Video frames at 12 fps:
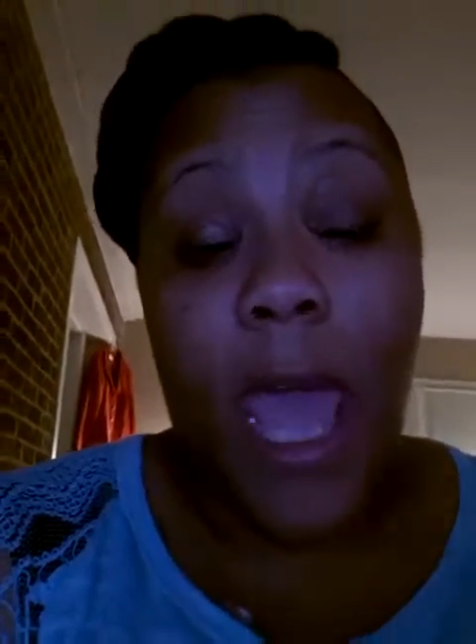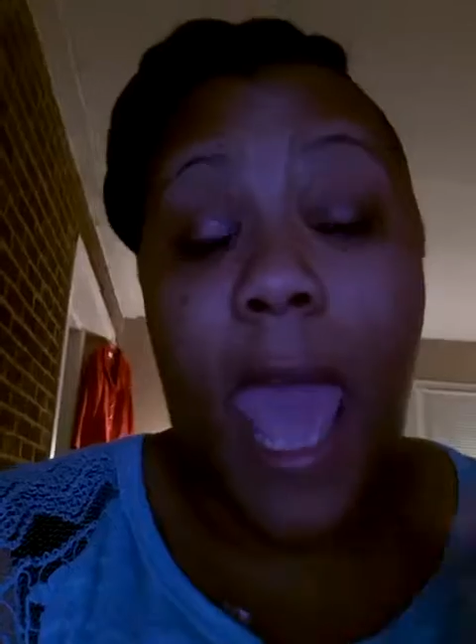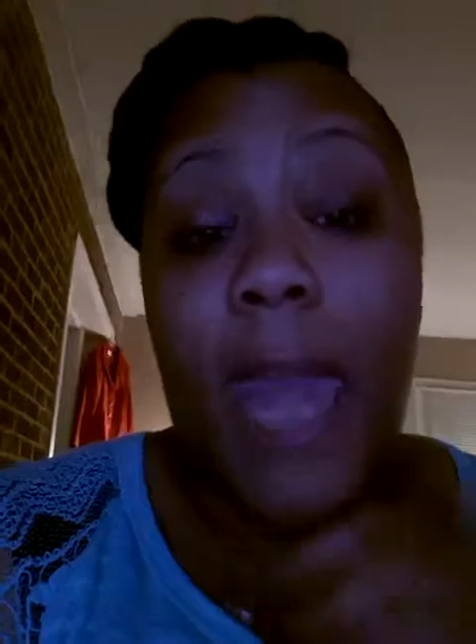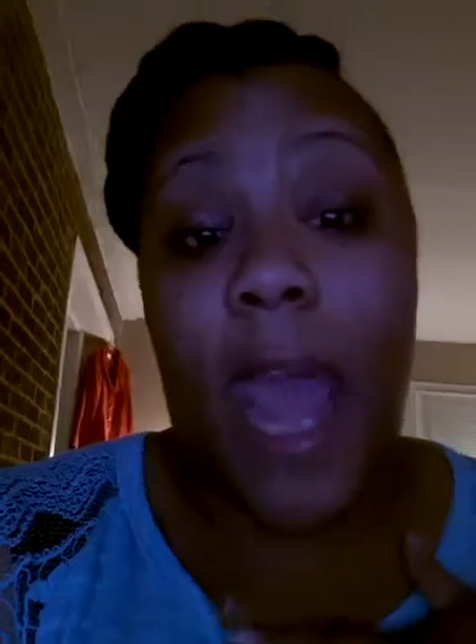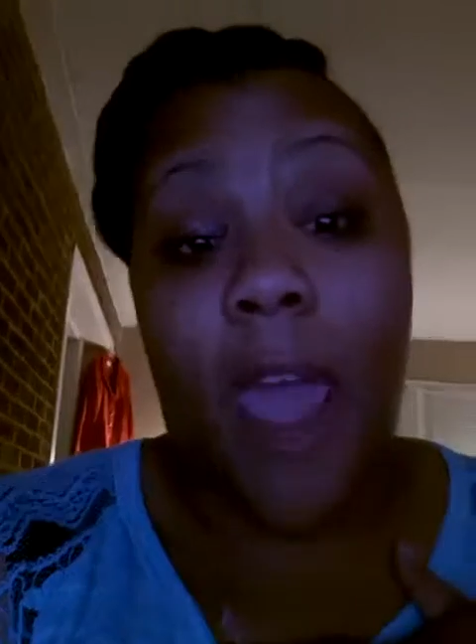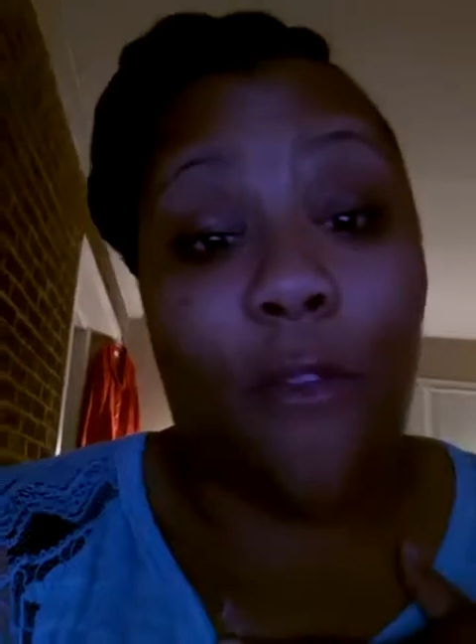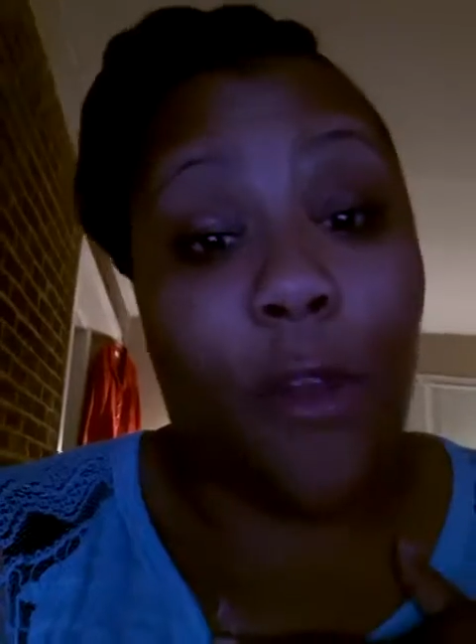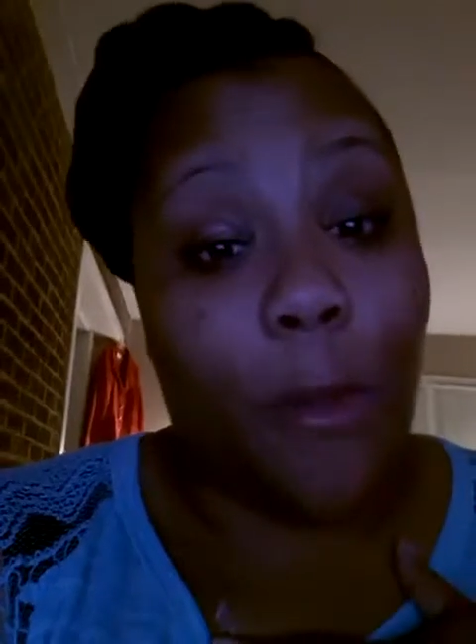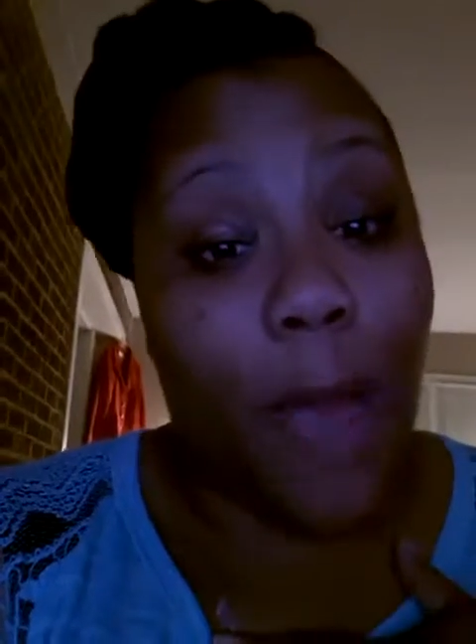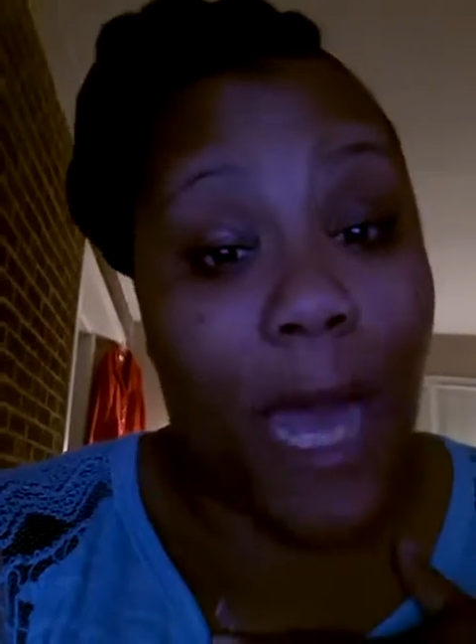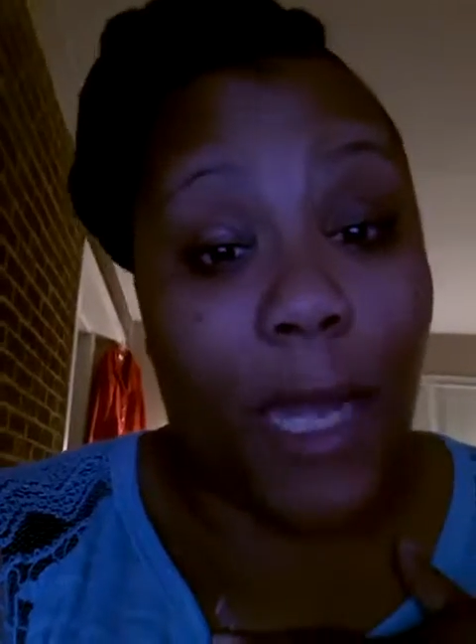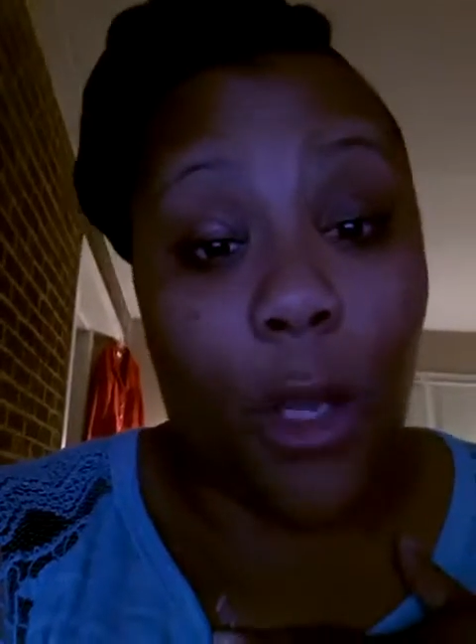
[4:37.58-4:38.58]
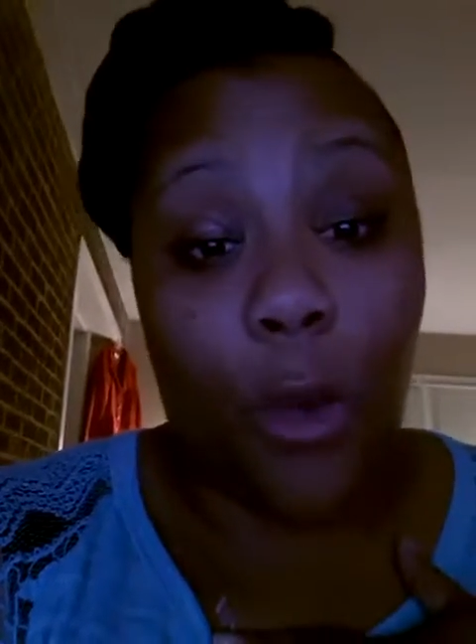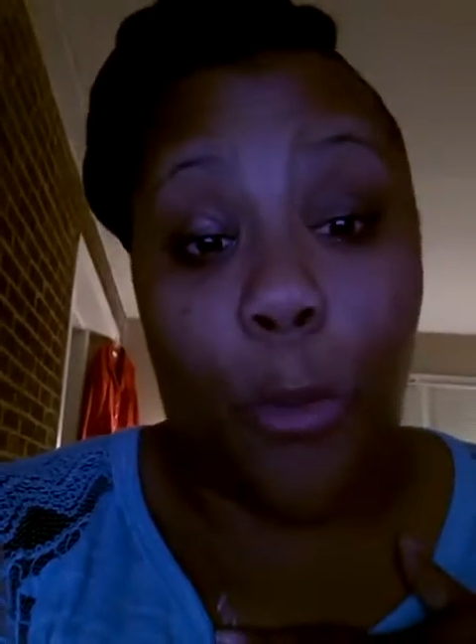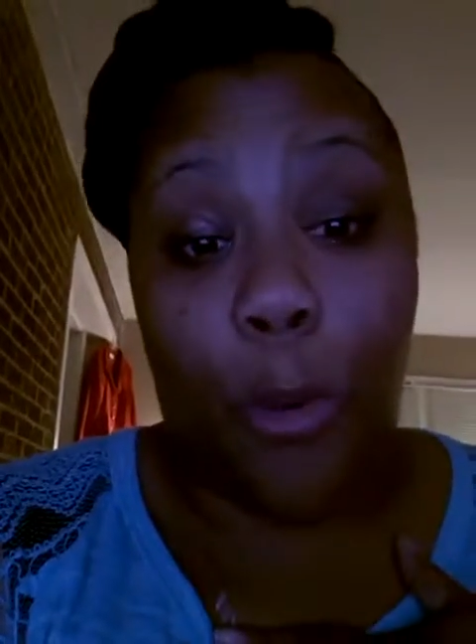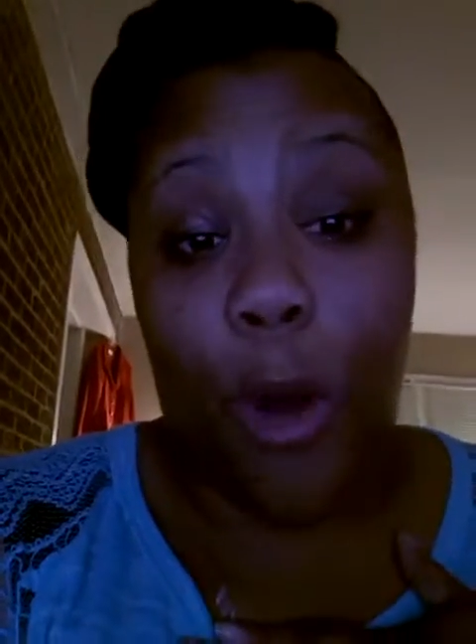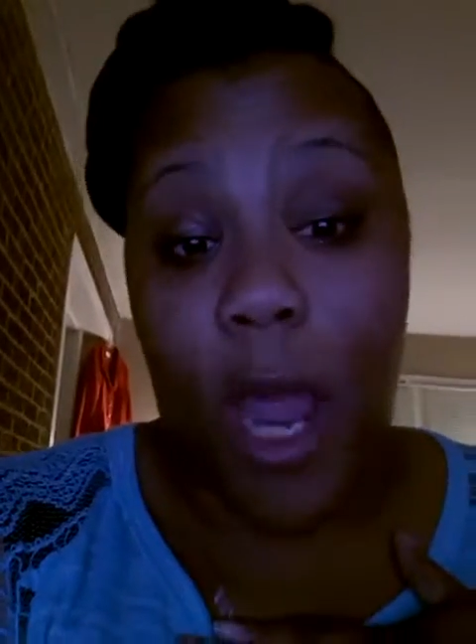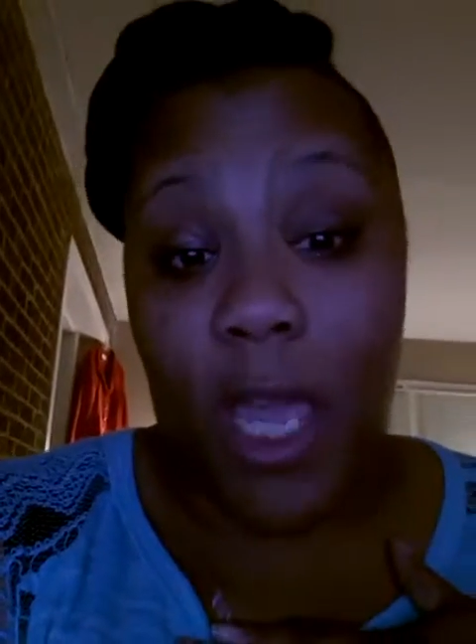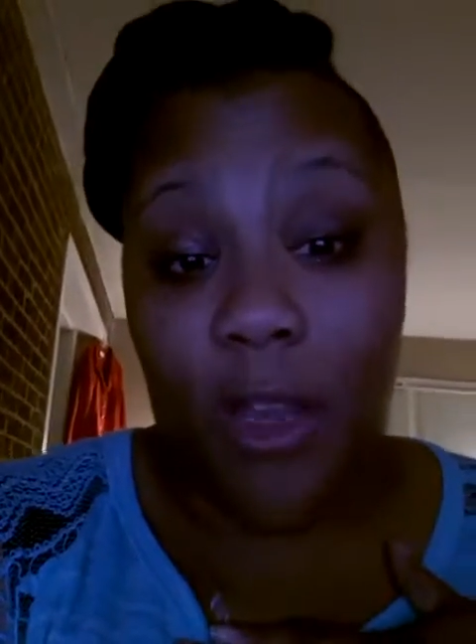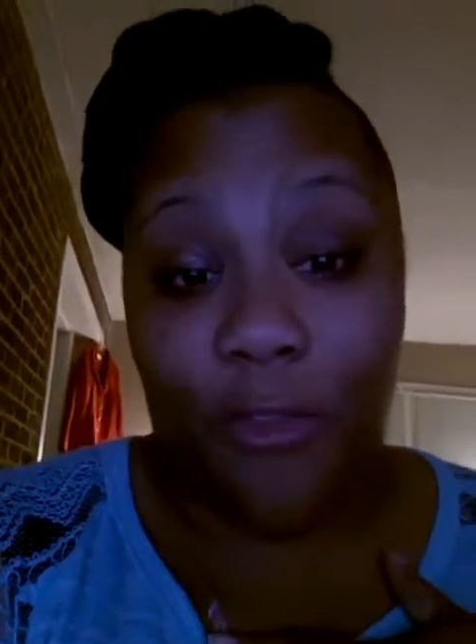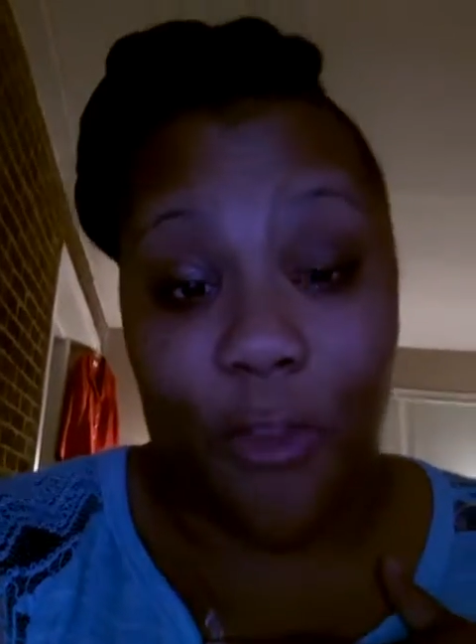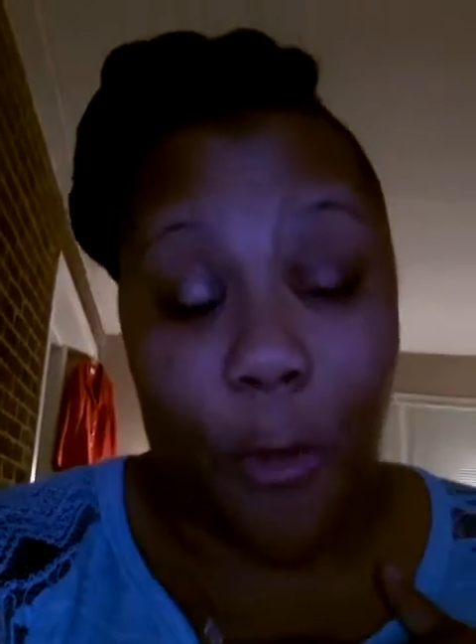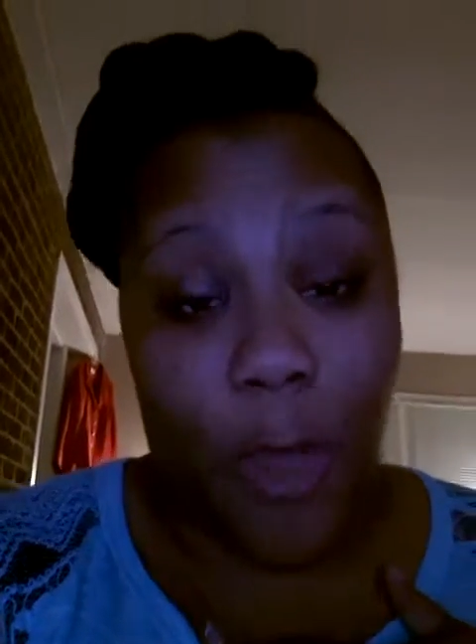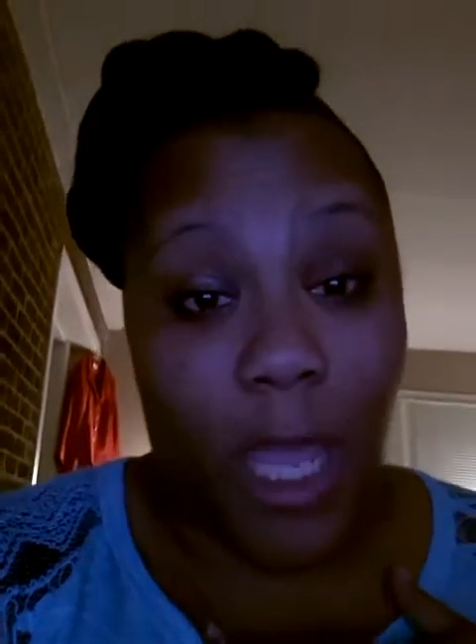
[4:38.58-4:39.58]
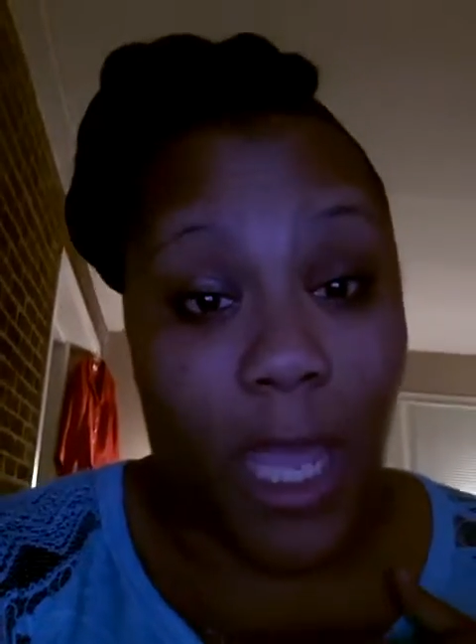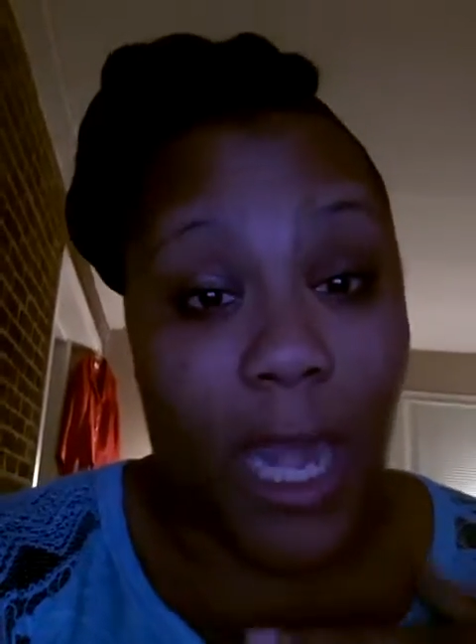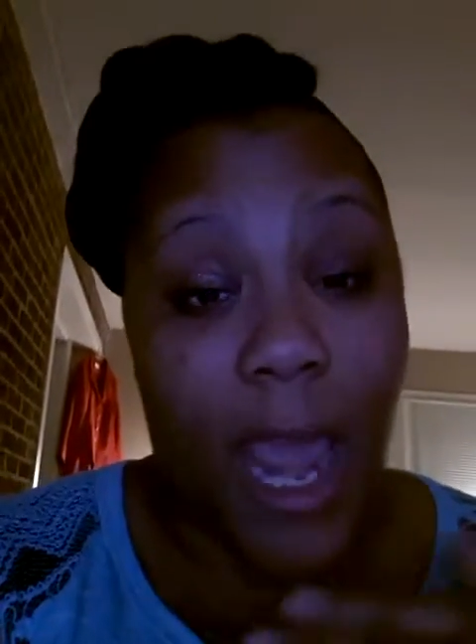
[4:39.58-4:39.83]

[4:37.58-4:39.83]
and everybody who prayed for me,